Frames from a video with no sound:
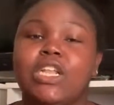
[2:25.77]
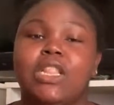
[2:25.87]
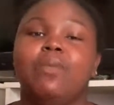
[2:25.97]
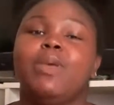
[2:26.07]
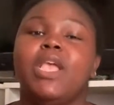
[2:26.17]

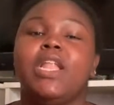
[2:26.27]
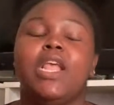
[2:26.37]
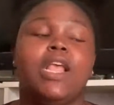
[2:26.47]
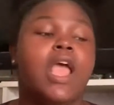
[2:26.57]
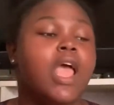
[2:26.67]
In the
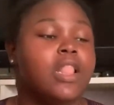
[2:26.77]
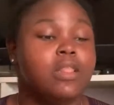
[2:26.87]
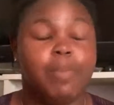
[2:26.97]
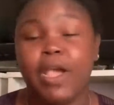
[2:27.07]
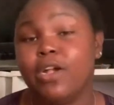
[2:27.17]
beginning,
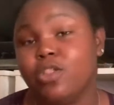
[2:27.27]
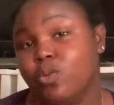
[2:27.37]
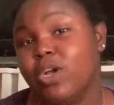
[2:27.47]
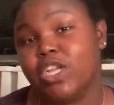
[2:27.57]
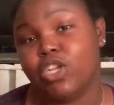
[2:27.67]
the parents
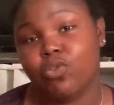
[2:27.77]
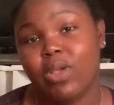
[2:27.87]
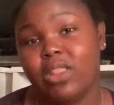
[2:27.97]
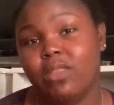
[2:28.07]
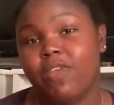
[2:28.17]
were
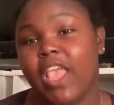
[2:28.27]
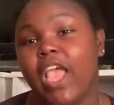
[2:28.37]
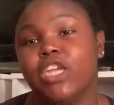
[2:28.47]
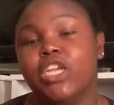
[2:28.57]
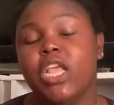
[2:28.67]
enjoying the
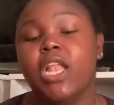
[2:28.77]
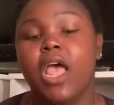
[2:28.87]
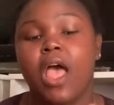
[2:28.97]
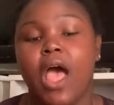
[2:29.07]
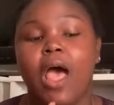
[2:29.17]
vacation,
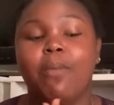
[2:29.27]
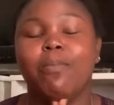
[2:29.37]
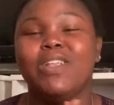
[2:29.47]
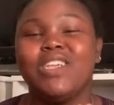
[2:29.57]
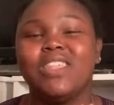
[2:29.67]

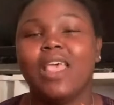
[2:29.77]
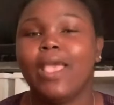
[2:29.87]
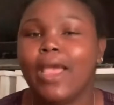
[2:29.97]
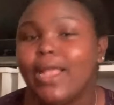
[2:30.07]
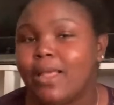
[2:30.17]
but just like
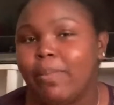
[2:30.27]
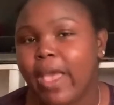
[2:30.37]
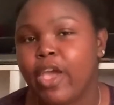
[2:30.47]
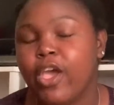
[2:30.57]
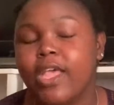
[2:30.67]
any
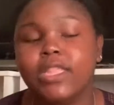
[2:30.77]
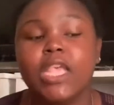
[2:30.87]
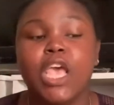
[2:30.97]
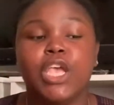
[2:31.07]
parents,